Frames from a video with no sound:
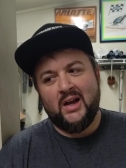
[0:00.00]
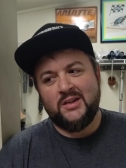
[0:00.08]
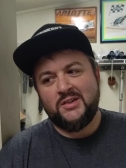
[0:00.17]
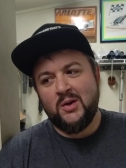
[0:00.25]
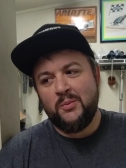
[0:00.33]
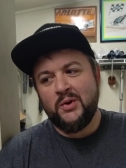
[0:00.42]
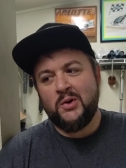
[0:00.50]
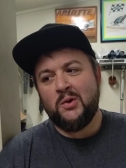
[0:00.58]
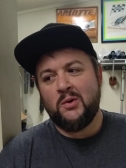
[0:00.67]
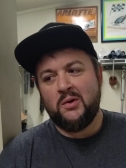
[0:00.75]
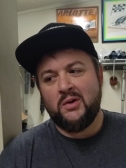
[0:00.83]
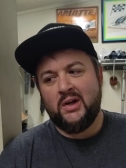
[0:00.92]
a
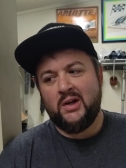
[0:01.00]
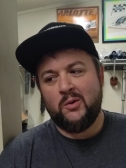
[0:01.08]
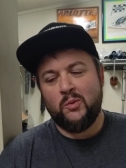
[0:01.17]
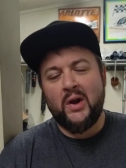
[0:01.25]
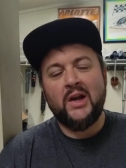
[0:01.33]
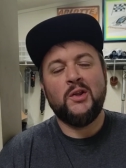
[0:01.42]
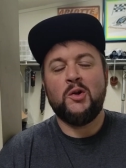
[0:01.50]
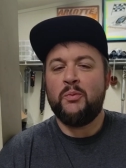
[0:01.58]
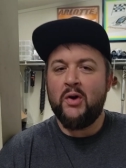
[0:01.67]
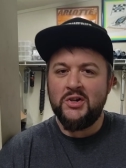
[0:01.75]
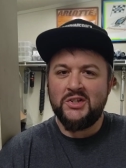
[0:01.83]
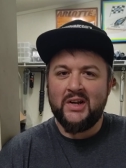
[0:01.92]
typical uh, regular
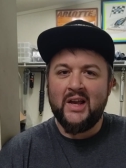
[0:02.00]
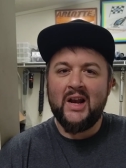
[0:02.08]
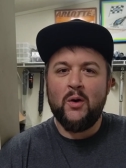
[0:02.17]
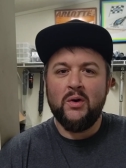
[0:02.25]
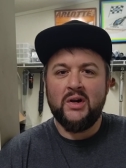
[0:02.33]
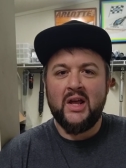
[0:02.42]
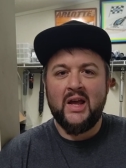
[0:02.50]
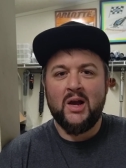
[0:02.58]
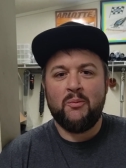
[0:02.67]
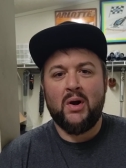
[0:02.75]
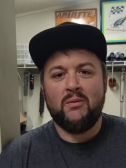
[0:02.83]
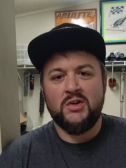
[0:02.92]
person eight hour day
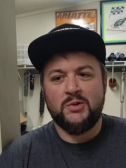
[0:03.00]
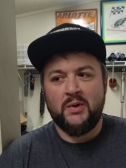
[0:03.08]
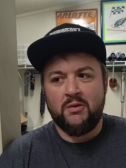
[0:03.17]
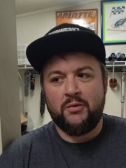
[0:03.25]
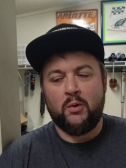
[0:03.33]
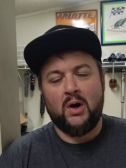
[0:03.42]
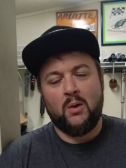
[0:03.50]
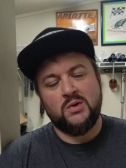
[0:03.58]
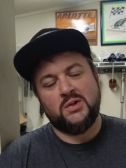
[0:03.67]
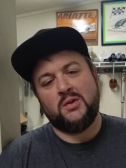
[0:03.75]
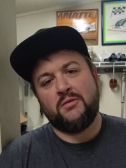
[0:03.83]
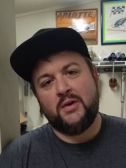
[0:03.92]
i probably spend four
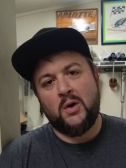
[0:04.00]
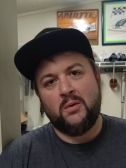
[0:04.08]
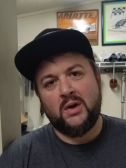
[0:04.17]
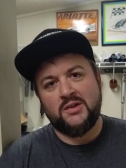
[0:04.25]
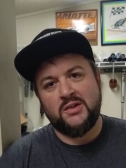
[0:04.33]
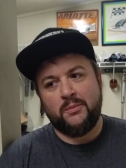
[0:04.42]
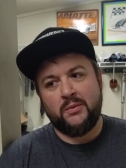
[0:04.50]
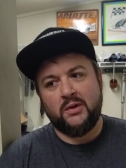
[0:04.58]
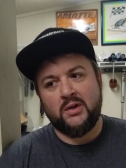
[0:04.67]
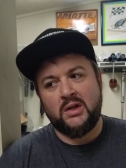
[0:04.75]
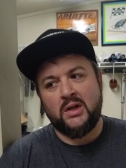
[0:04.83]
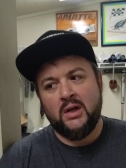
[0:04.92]
hours on the phone i
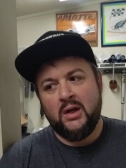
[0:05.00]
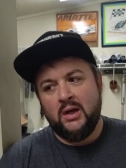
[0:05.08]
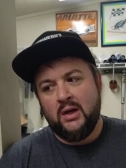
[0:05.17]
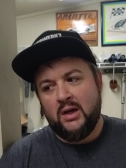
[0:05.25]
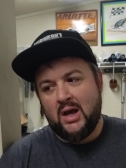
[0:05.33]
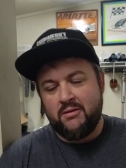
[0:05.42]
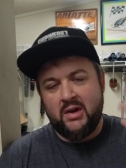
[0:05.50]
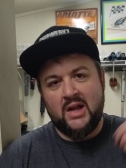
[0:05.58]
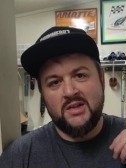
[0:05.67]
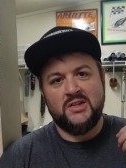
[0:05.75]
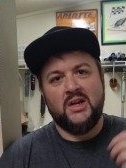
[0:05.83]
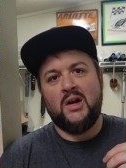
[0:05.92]
typically have a
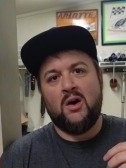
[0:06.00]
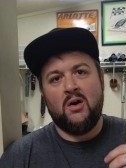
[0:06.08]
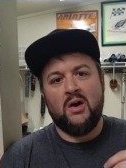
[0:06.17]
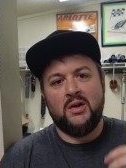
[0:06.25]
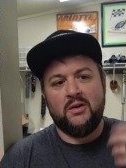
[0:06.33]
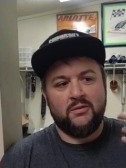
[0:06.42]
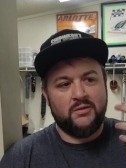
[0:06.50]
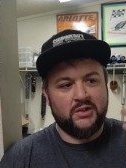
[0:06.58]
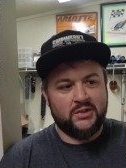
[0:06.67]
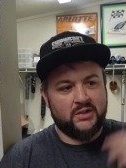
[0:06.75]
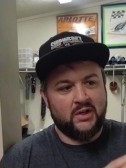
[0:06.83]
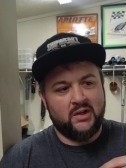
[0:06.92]
headset on of
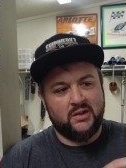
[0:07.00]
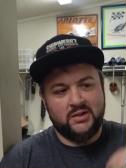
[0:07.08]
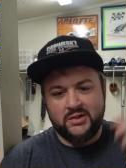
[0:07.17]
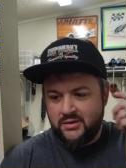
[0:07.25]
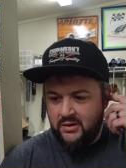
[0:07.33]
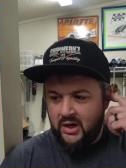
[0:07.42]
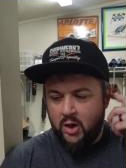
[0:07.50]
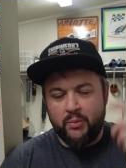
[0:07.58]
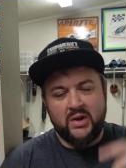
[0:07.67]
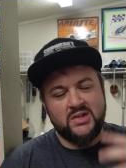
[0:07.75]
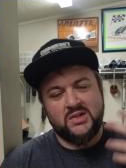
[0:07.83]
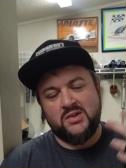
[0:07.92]
just uh, just
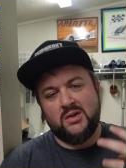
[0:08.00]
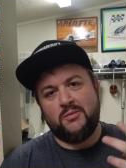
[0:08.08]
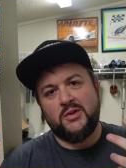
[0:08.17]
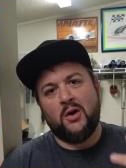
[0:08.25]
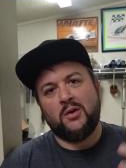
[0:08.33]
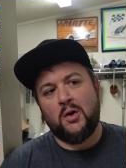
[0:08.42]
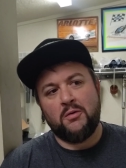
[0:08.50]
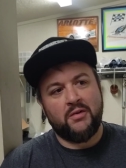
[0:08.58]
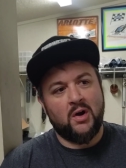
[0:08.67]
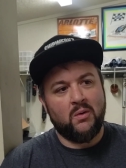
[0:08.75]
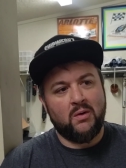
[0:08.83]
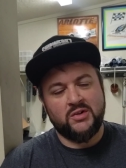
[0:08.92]
earpieces and I'm talking on the
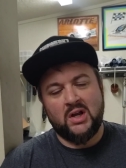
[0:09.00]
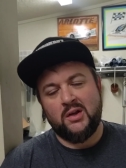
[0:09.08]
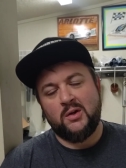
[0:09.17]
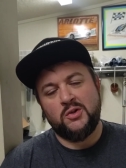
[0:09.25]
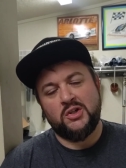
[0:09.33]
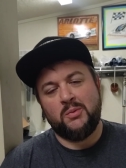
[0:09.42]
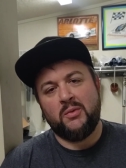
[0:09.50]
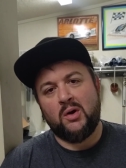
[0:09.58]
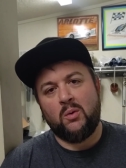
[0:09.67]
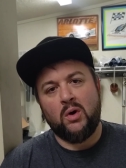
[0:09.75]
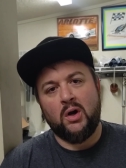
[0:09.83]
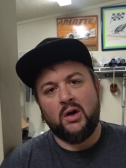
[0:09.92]
phone while I'm trying to do sheet
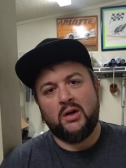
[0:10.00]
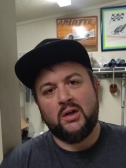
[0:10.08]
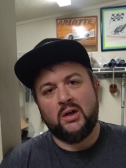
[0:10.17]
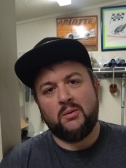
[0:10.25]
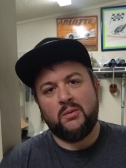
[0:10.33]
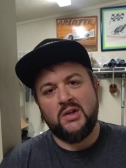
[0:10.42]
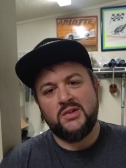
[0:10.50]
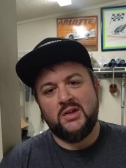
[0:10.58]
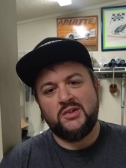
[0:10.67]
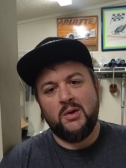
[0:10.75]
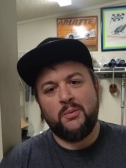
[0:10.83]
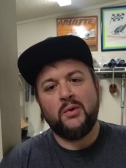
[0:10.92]
metal work. Uh, but it's,
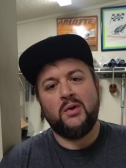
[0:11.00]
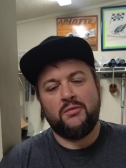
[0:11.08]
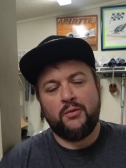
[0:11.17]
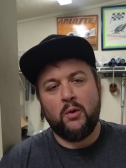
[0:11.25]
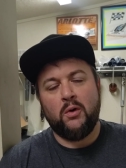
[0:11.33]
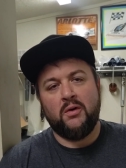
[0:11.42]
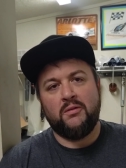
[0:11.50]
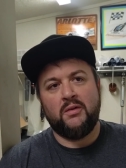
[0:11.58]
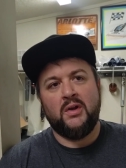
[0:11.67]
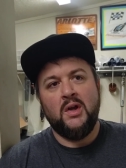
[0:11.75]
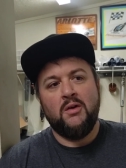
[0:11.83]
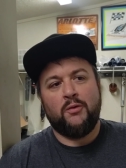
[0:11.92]
it's typically four
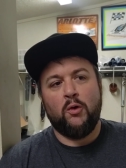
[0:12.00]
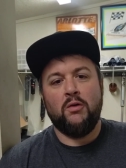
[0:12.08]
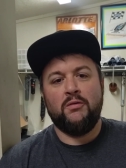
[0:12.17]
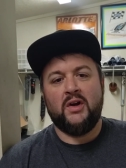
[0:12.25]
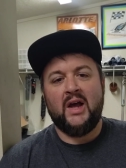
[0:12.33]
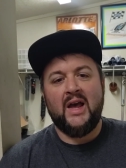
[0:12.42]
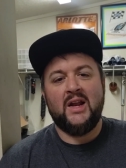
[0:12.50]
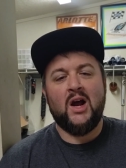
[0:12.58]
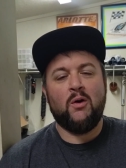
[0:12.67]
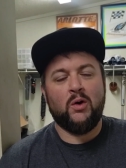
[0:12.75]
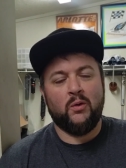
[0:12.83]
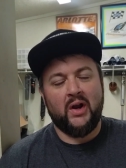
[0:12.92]
of four of an eight
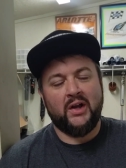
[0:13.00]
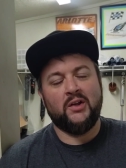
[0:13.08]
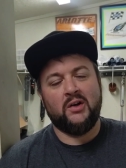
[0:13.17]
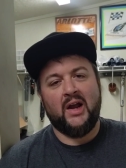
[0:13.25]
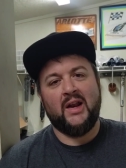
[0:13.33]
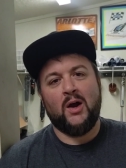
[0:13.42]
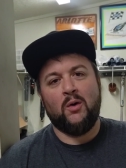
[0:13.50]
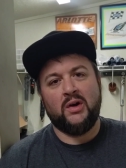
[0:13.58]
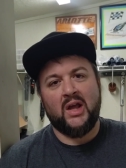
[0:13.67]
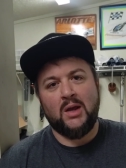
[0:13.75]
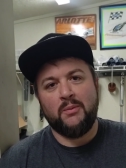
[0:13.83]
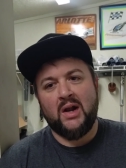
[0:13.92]
hour regular eight hour
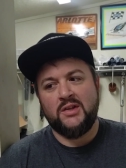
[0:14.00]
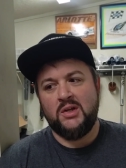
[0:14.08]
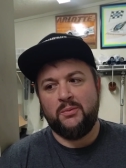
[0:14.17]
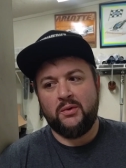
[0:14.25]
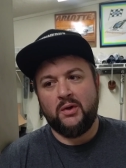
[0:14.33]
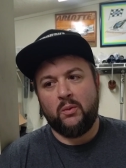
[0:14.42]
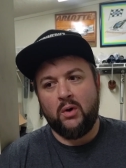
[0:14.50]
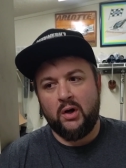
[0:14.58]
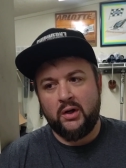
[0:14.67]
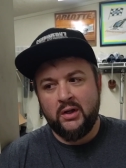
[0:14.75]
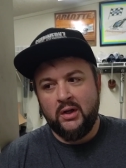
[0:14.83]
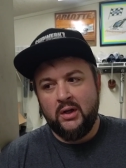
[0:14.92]
day, but I typically
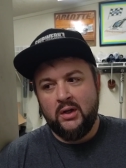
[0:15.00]
work